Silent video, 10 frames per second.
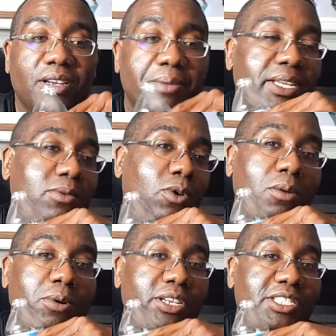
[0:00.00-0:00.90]
I mean,
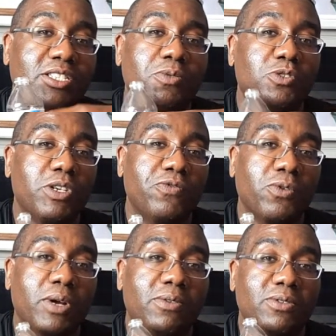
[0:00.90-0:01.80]
Walmart isn't open
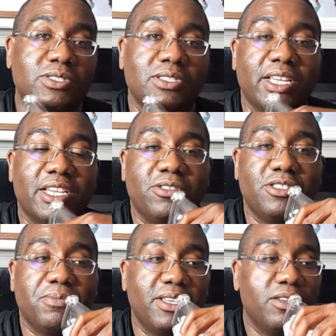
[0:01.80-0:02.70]
24 hours like it used to
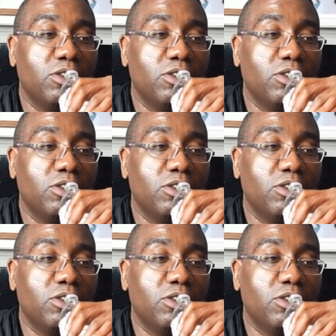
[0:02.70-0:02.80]
be.